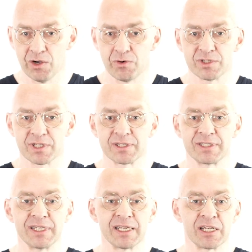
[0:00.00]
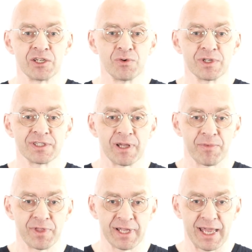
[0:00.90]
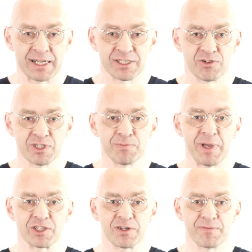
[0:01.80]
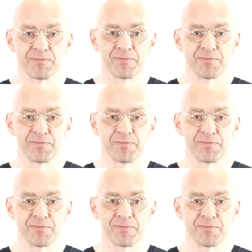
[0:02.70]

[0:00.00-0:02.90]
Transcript: who succeeded in doing something extra special.